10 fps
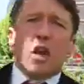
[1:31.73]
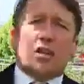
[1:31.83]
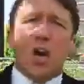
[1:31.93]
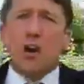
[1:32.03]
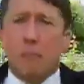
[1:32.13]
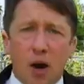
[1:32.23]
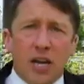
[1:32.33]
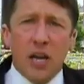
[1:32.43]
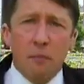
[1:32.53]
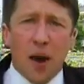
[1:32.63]
turn
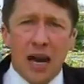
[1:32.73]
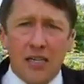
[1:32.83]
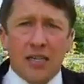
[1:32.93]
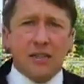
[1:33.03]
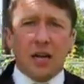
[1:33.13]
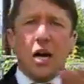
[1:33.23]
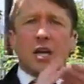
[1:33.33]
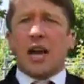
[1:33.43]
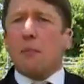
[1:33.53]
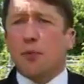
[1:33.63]
Buckingham Palace into
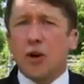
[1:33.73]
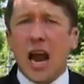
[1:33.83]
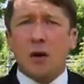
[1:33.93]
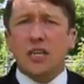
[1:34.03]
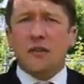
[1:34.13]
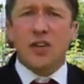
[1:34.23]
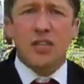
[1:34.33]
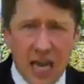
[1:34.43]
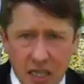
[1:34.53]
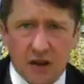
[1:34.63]
temporary housing for
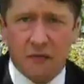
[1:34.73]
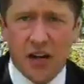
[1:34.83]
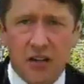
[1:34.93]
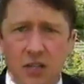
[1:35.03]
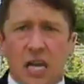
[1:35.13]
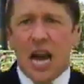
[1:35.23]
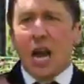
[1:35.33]
sex offenders.